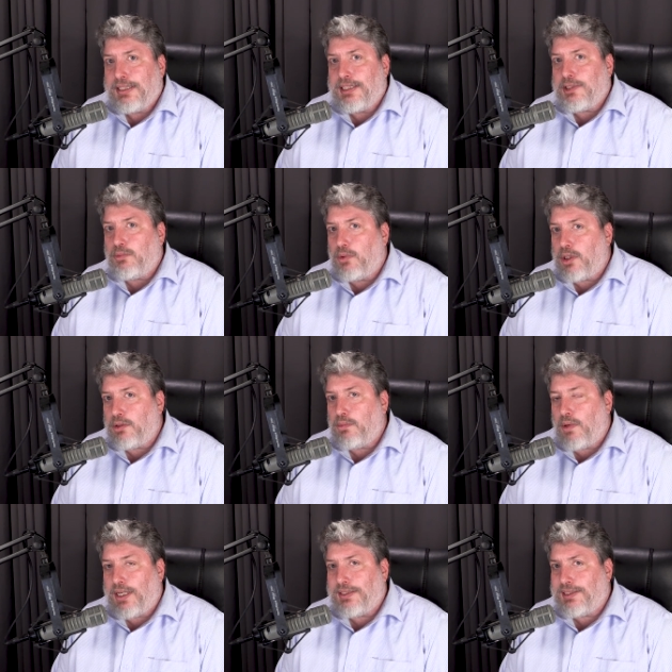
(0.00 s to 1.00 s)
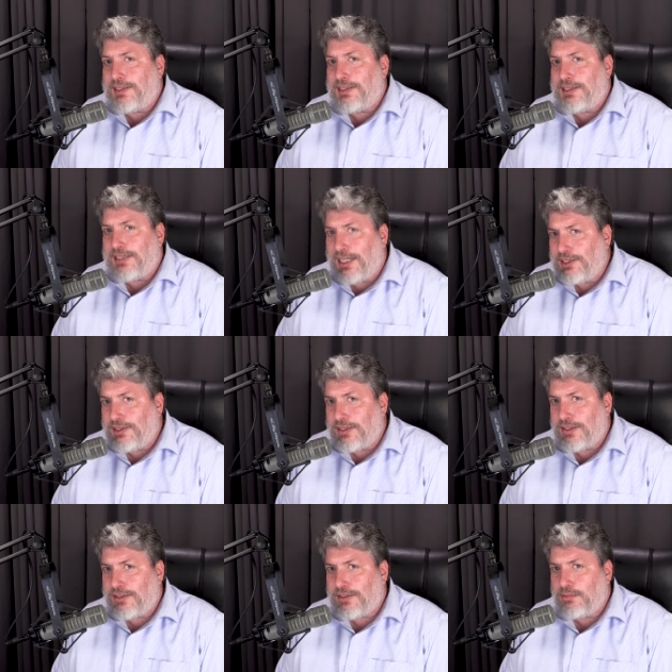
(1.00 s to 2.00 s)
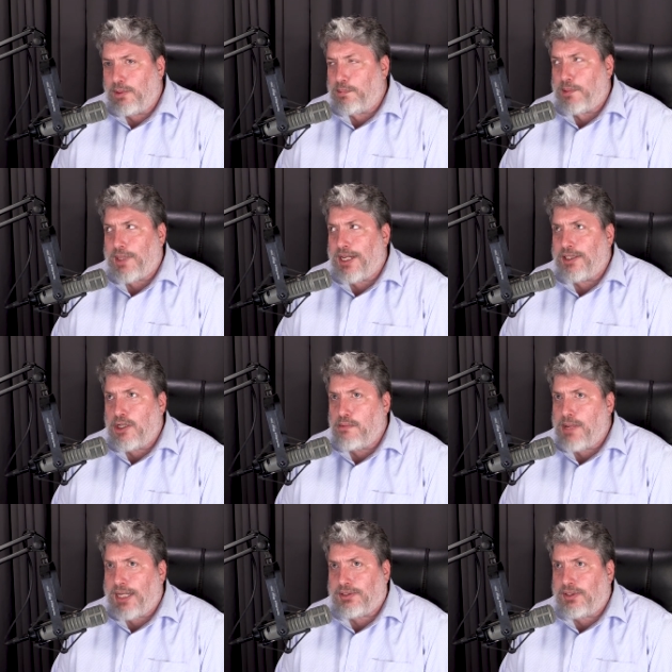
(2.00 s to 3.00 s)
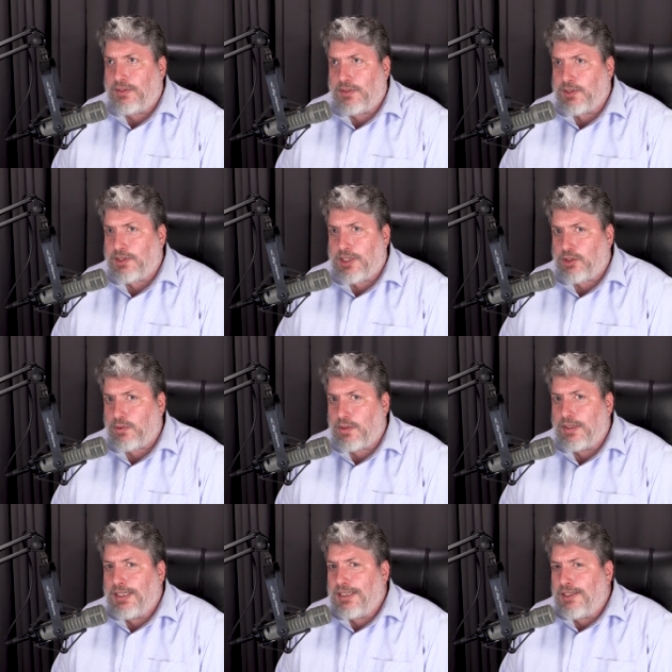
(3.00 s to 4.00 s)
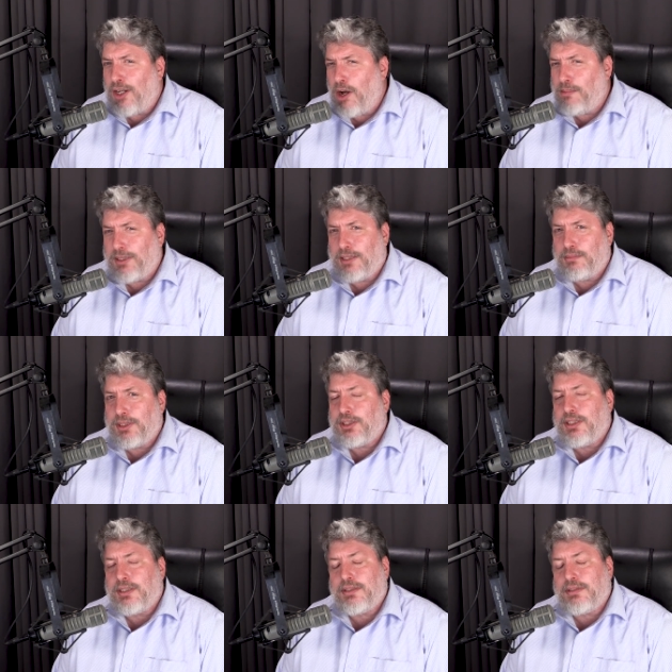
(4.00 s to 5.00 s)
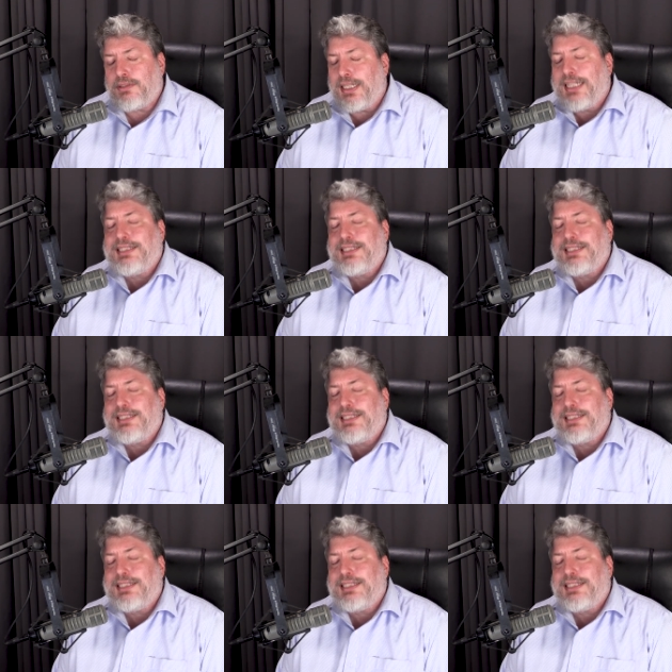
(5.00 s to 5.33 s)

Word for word: This worldwide census where people had to go back to their ancestral homeland, which is,